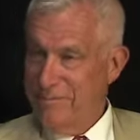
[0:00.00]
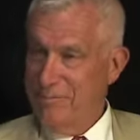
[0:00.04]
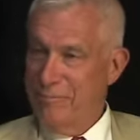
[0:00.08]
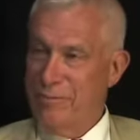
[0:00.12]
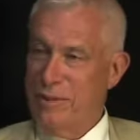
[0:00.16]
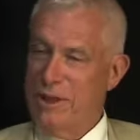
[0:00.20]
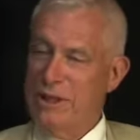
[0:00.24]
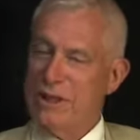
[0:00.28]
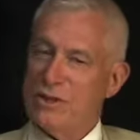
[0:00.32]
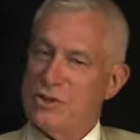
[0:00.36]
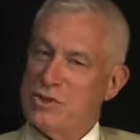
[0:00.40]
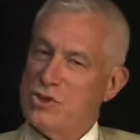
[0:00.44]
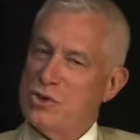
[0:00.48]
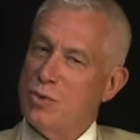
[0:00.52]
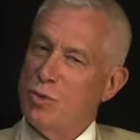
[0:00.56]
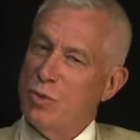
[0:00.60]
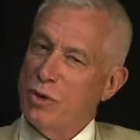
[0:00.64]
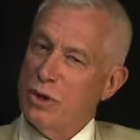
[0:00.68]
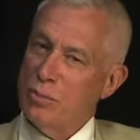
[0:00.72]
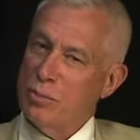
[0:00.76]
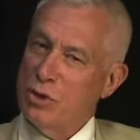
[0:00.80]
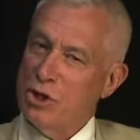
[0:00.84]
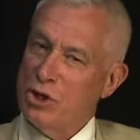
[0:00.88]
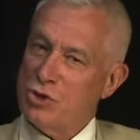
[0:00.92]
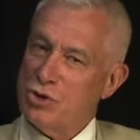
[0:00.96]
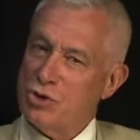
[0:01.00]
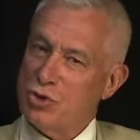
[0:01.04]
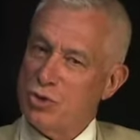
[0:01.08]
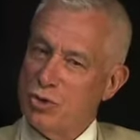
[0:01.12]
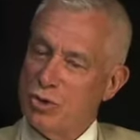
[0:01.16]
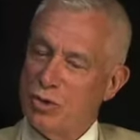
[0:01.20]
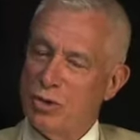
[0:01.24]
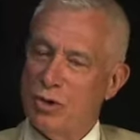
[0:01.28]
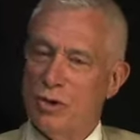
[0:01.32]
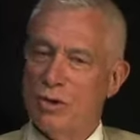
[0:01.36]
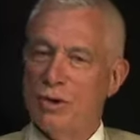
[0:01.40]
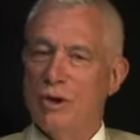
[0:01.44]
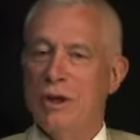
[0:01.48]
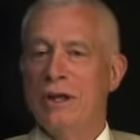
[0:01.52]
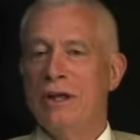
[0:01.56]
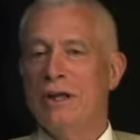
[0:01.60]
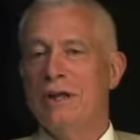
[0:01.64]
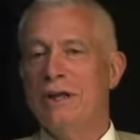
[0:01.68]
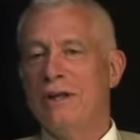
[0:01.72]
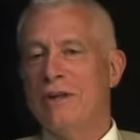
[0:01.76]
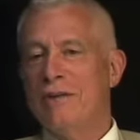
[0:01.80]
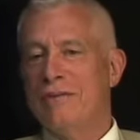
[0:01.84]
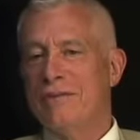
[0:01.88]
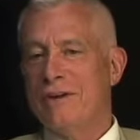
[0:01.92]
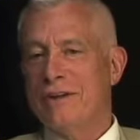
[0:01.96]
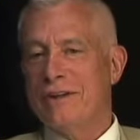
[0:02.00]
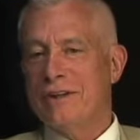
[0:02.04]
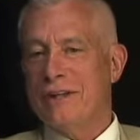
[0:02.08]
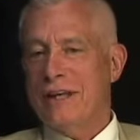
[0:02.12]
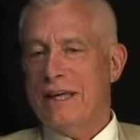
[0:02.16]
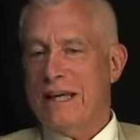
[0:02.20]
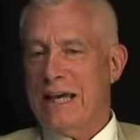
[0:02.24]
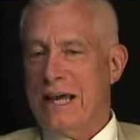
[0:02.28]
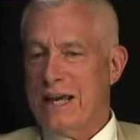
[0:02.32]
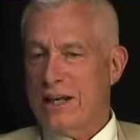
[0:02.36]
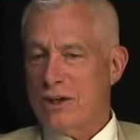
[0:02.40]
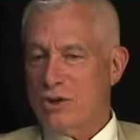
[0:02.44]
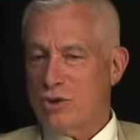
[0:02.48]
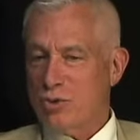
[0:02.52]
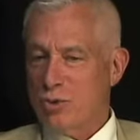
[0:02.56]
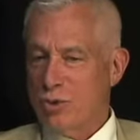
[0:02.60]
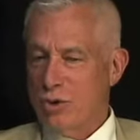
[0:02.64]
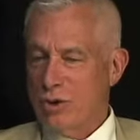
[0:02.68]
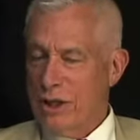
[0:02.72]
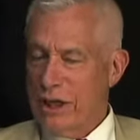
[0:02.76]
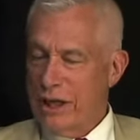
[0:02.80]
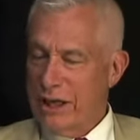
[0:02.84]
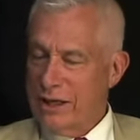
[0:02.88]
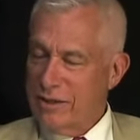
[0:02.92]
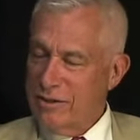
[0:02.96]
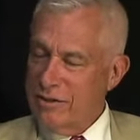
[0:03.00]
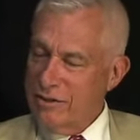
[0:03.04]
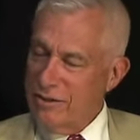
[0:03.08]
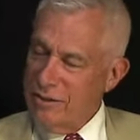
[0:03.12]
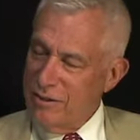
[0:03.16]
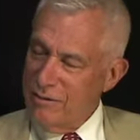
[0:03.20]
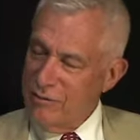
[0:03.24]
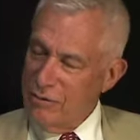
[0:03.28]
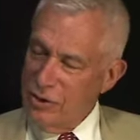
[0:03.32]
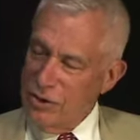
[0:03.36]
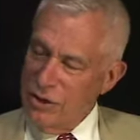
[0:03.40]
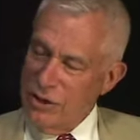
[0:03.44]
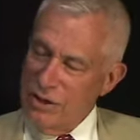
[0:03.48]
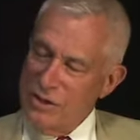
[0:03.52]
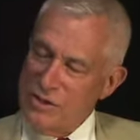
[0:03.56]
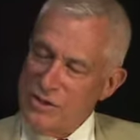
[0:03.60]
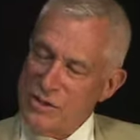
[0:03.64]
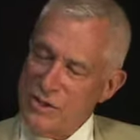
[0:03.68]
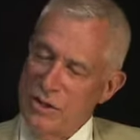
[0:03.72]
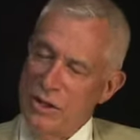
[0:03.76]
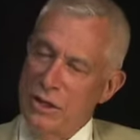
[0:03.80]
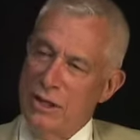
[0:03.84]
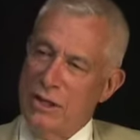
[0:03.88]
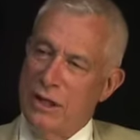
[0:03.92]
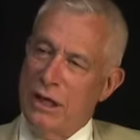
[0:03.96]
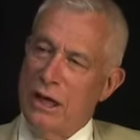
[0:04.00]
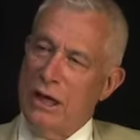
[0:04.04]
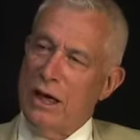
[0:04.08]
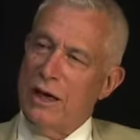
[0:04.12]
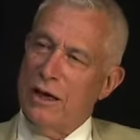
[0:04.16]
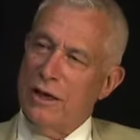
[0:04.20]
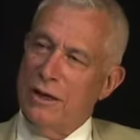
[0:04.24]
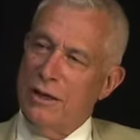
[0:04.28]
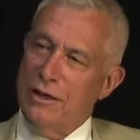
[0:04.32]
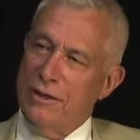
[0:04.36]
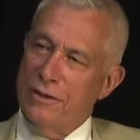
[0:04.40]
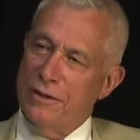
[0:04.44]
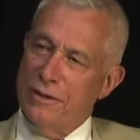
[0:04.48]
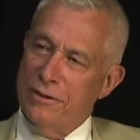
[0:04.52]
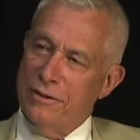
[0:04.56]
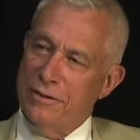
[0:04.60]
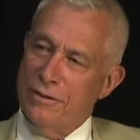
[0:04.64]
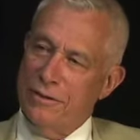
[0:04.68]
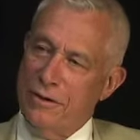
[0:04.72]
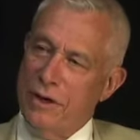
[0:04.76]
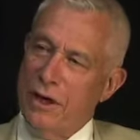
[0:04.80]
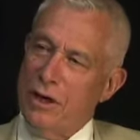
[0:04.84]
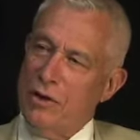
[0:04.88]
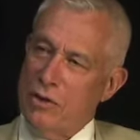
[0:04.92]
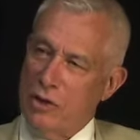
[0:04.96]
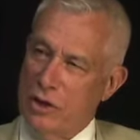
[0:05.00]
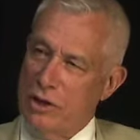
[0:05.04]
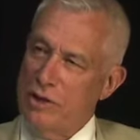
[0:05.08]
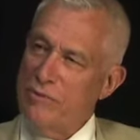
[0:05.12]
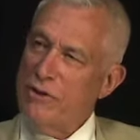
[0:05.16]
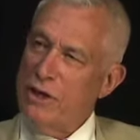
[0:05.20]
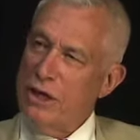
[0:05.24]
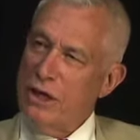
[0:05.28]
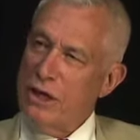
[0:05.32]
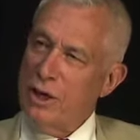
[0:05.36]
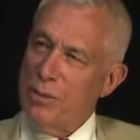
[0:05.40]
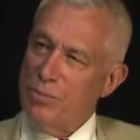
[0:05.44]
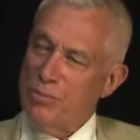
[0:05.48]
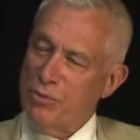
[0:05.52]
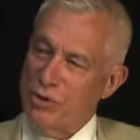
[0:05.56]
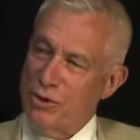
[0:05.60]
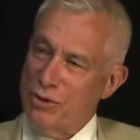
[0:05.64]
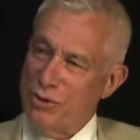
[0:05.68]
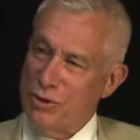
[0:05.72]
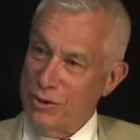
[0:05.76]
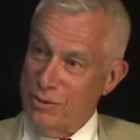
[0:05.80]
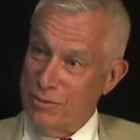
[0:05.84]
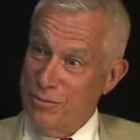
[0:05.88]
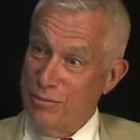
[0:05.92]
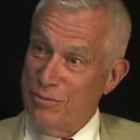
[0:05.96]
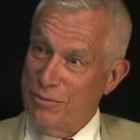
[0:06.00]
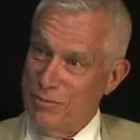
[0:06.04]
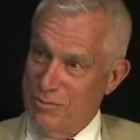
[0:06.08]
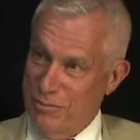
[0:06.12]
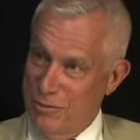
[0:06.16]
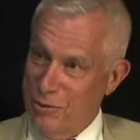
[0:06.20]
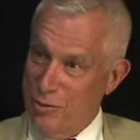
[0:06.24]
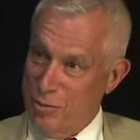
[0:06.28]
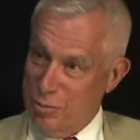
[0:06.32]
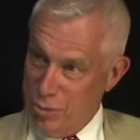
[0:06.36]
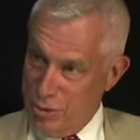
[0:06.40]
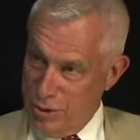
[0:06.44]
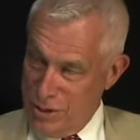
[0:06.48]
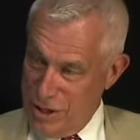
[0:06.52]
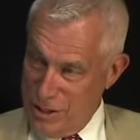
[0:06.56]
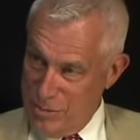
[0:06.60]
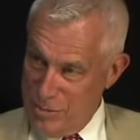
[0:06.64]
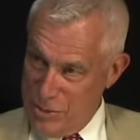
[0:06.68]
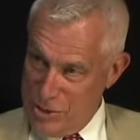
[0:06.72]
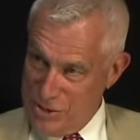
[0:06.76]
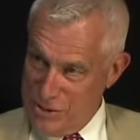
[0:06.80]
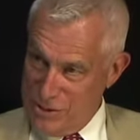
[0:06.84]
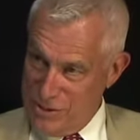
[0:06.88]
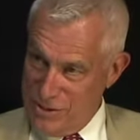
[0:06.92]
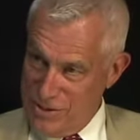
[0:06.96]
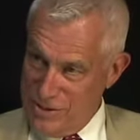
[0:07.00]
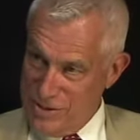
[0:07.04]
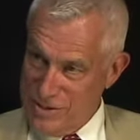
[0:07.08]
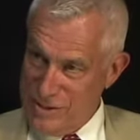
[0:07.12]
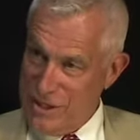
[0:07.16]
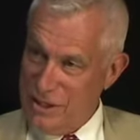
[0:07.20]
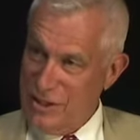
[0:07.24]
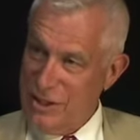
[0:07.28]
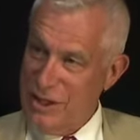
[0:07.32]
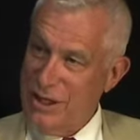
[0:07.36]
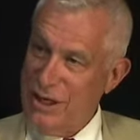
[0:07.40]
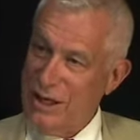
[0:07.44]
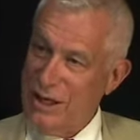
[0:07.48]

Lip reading: Because you want to make sure that the actual activities are living up to the promises, that the